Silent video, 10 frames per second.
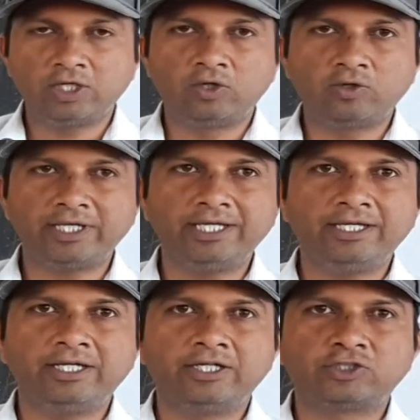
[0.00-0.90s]

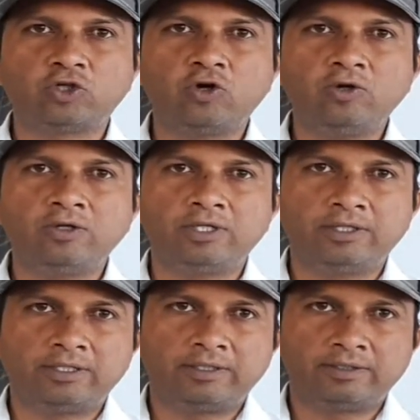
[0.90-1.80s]
Okay.
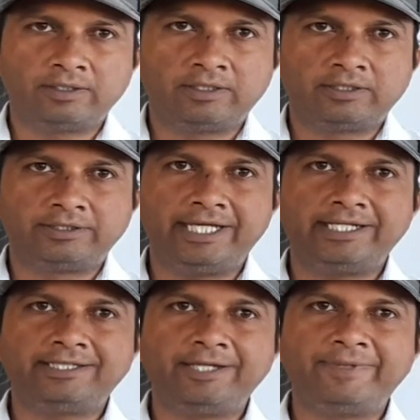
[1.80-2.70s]
So there
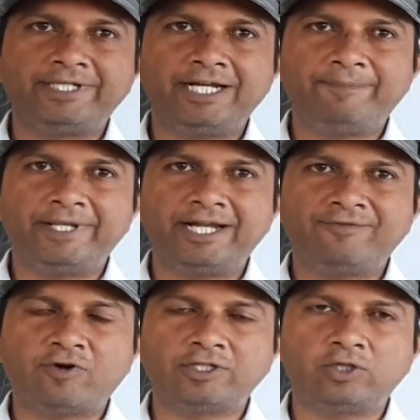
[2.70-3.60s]
is limited
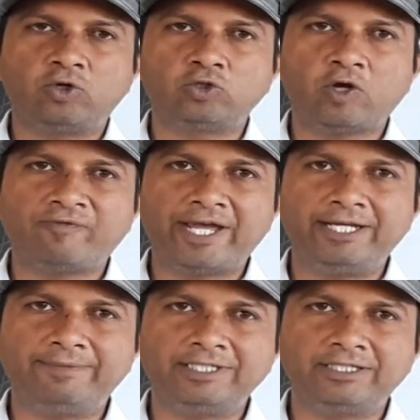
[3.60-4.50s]
period for the growth of
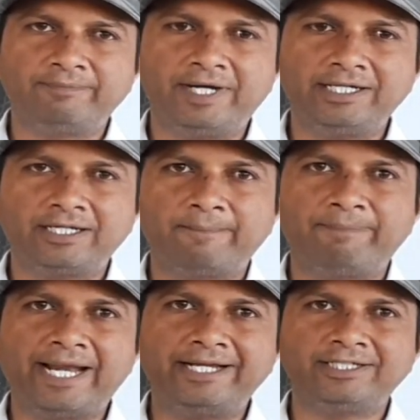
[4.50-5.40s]
animals,
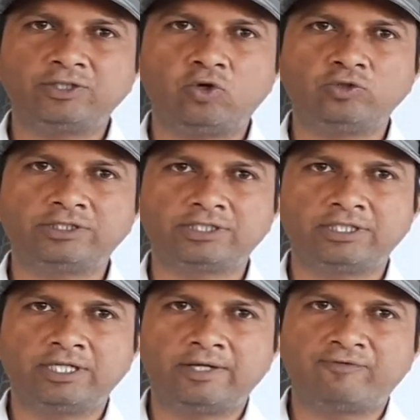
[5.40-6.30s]
but plants grows
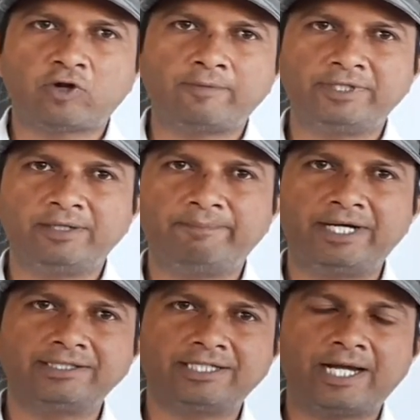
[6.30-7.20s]
from the
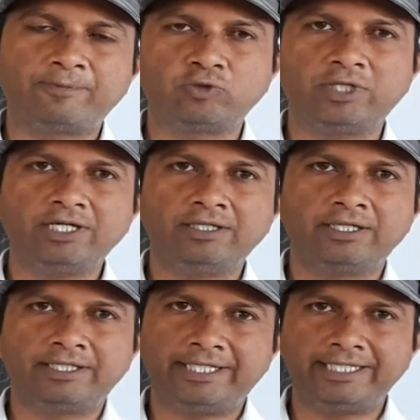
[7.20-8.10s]
birth up to the
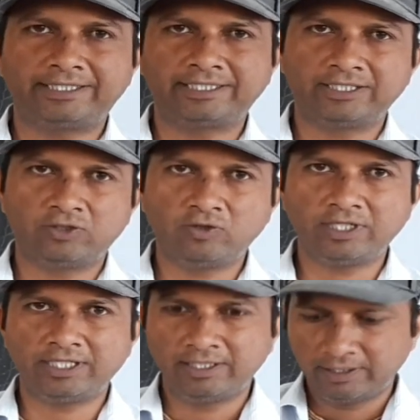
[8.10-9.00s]
death.
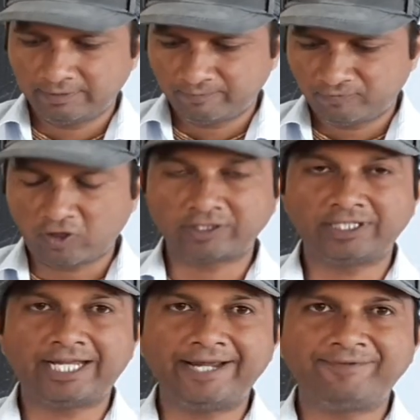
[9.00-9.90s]
Okay. For
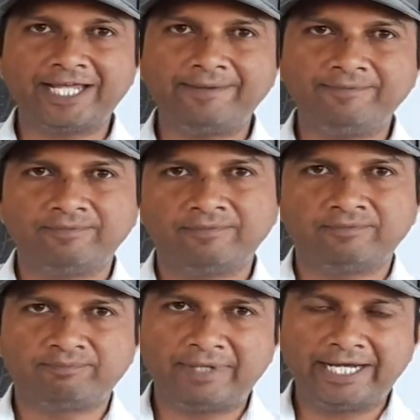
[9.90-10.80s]
the
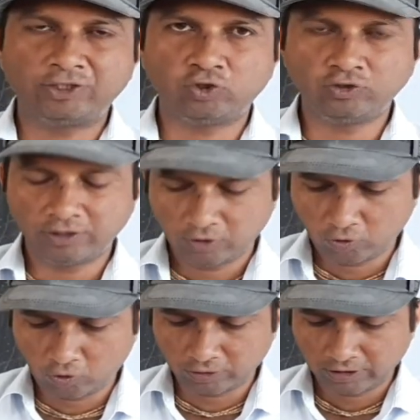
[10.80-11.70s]
lifetime, plants shows
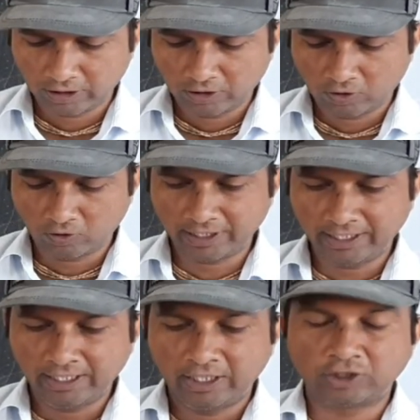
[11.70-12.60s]
growth.
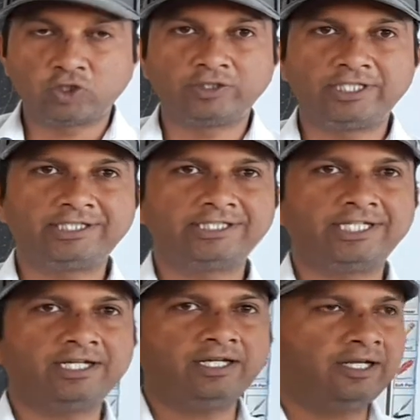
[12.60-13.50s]
Okay. So this is
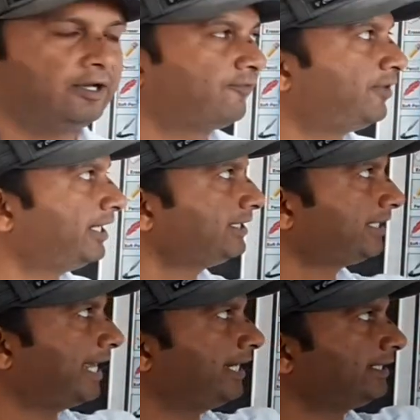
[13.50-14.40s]
the
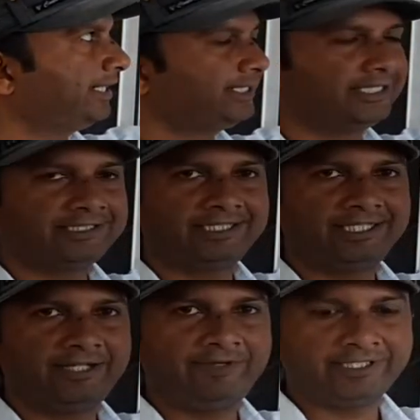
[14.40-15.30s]
first characteristics
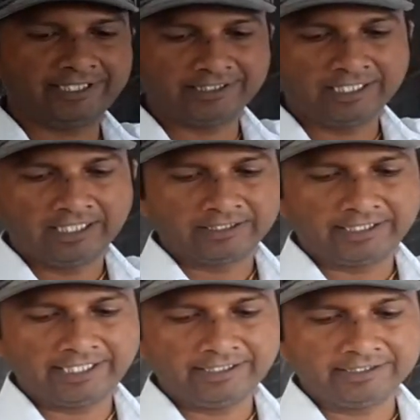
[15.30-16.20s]
in living thing.
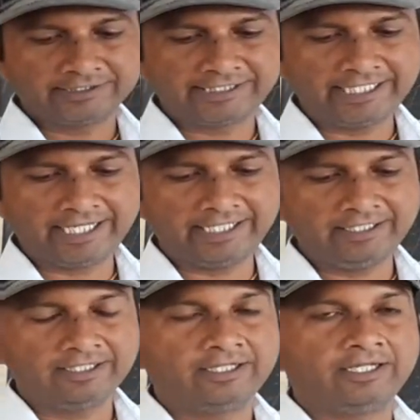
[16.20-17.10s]
Then
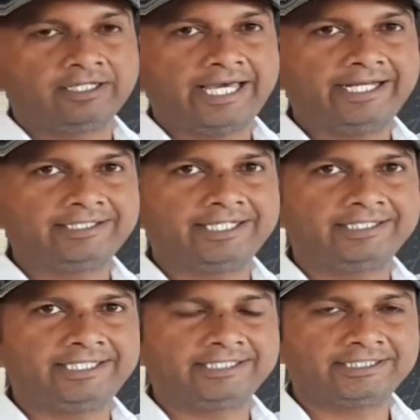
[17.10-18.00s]
second
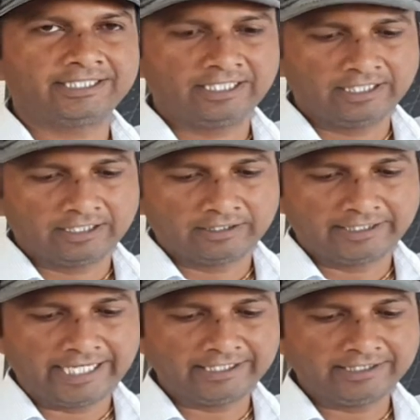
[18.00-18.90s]

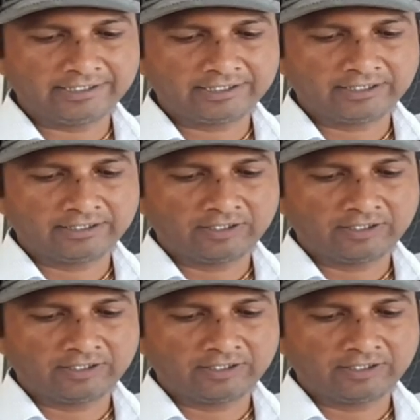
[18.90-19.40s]
characteristics, that is